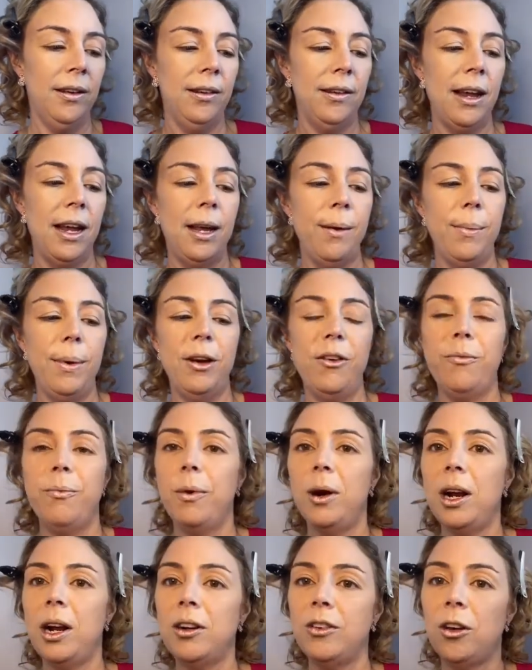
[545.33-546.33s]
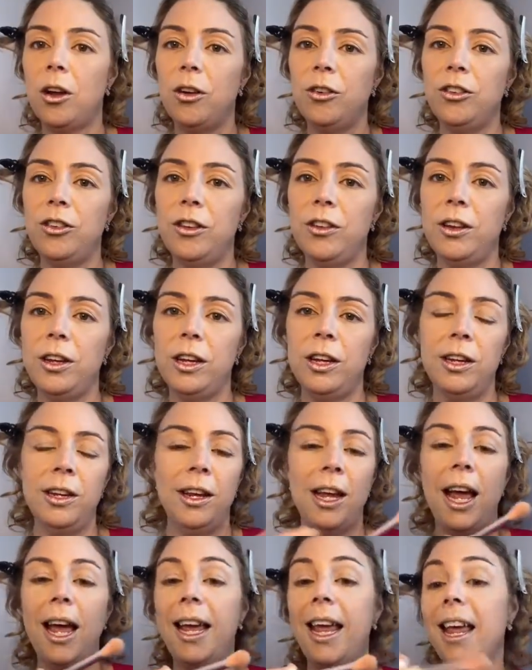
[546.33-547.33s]
take a bit of product onto the
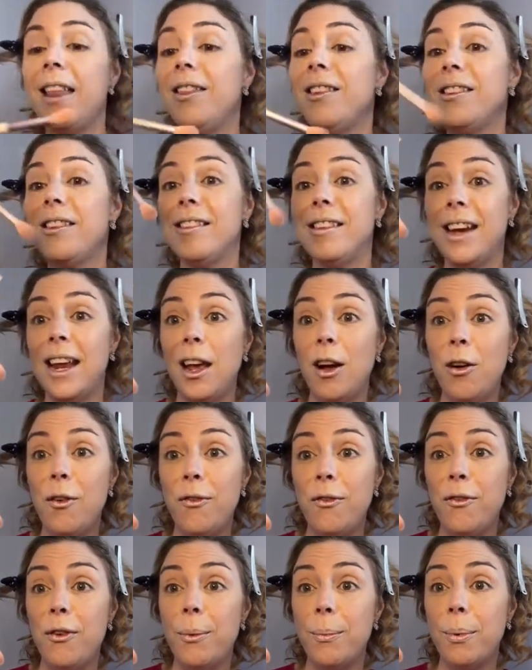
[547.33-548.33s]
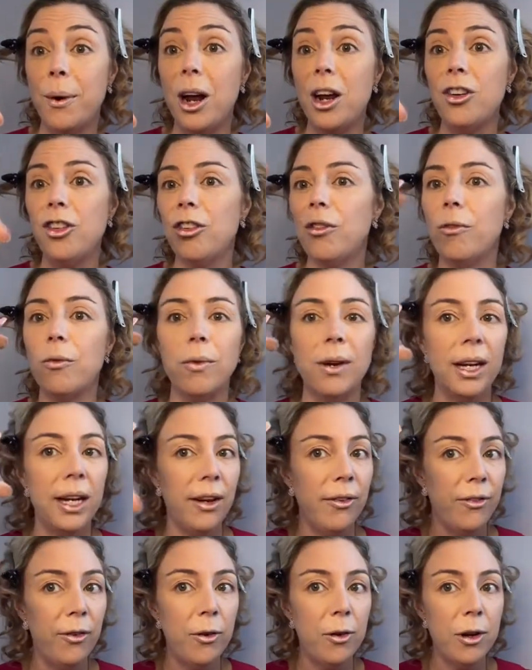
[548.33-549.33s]
contour. Again, this is an e.l.f. brush, really
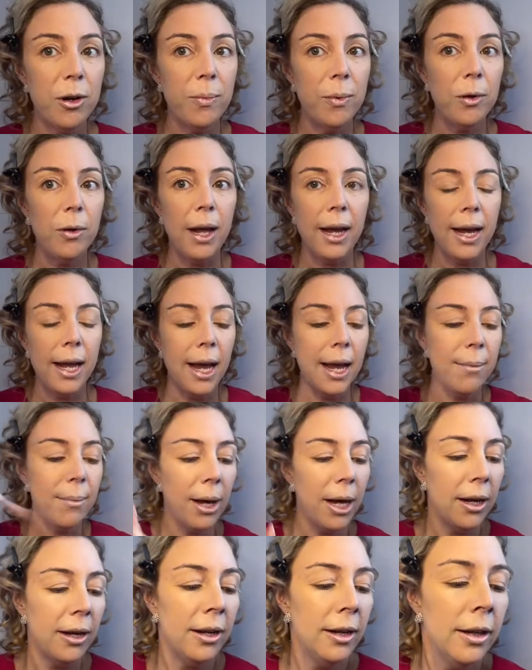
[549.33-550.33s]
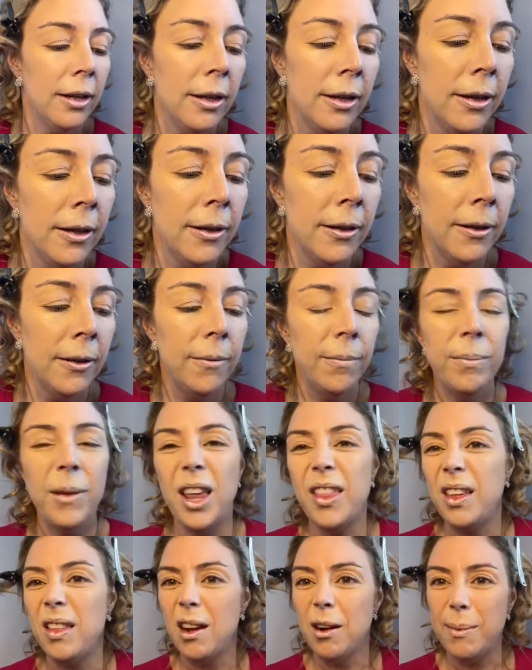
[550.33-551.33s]
affordable. That came up. Contour up my skin a little bit.
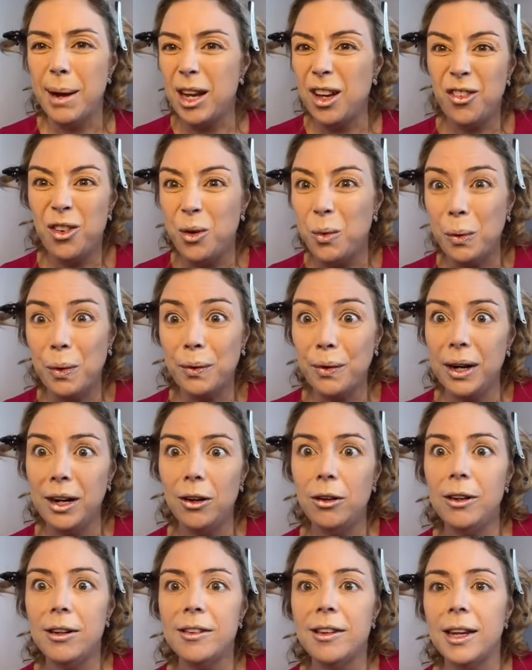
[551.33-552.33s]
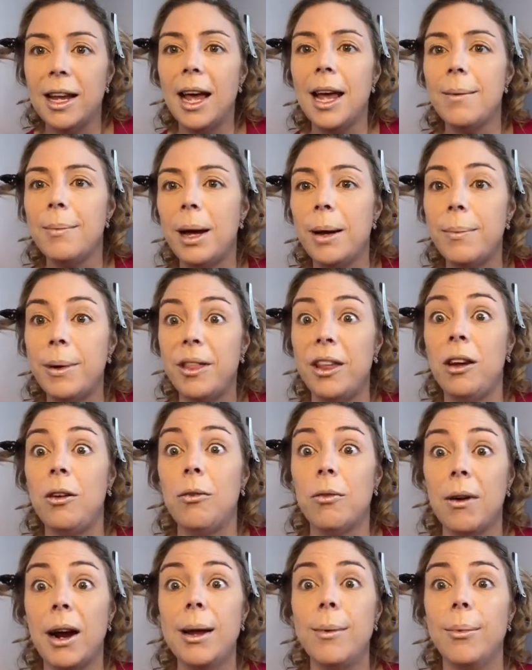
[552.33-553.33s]
I think they're about $2 or $3. It came up
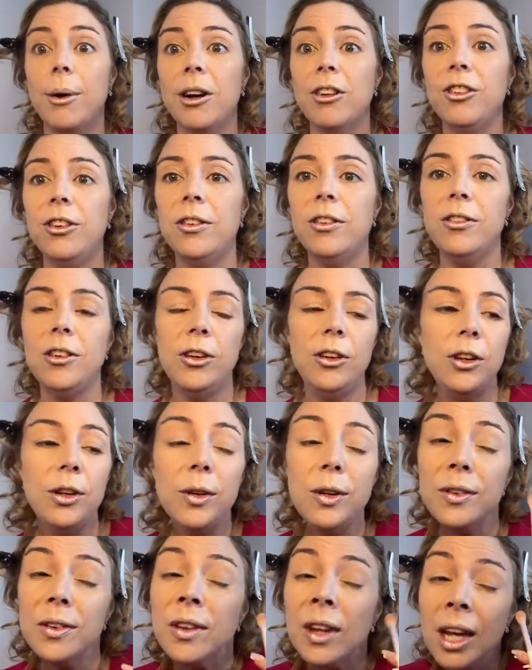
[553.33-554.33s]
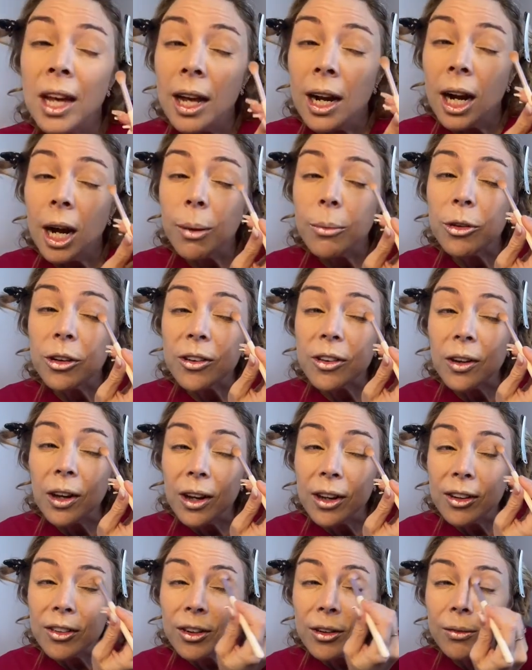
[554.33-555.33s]
again. Great brushes to use, particularly with cream
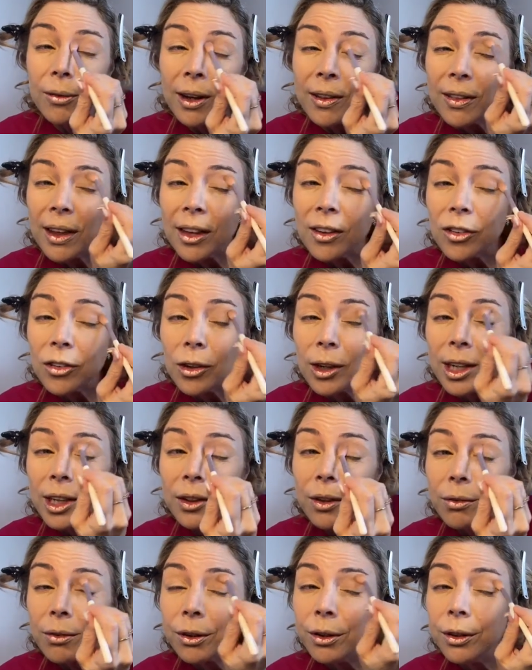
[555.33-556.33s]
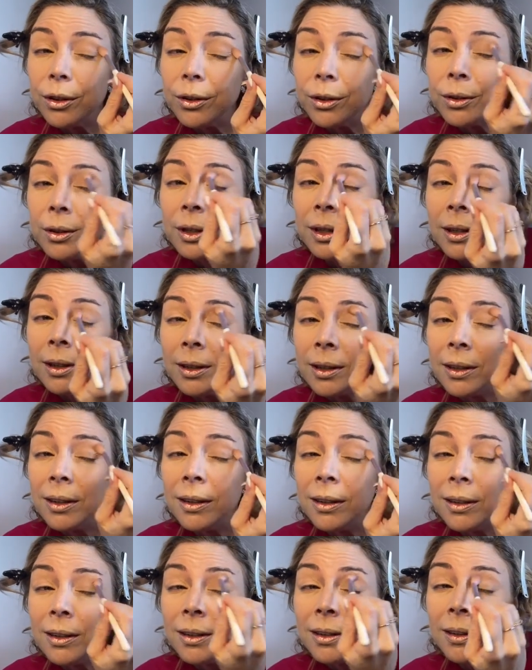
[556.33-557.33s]
contours as well. Is you want to start at the top
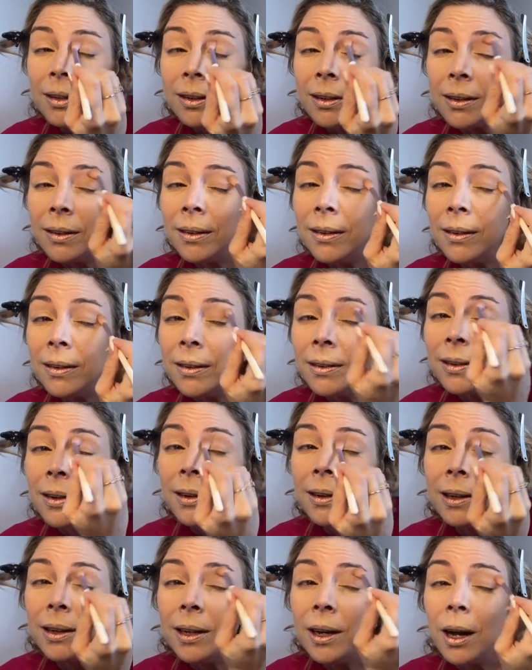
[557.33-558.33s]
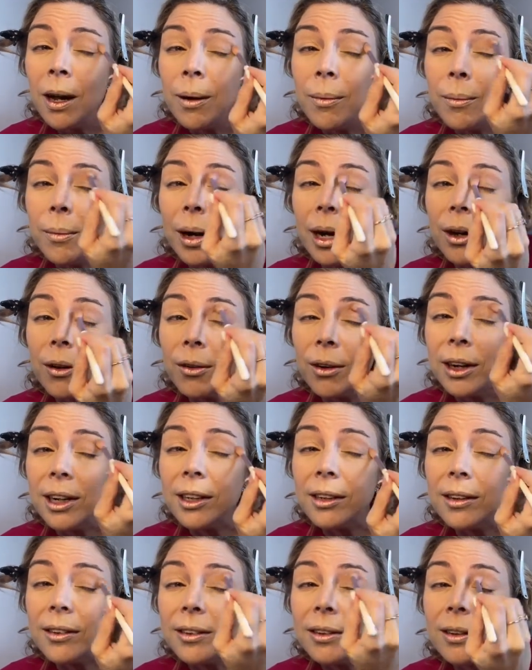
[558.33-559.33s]
of your ear, and you're just
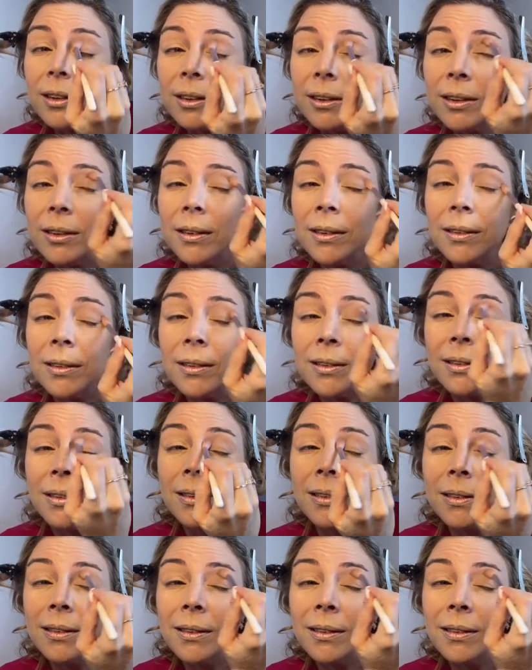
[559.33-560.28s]
going to bring it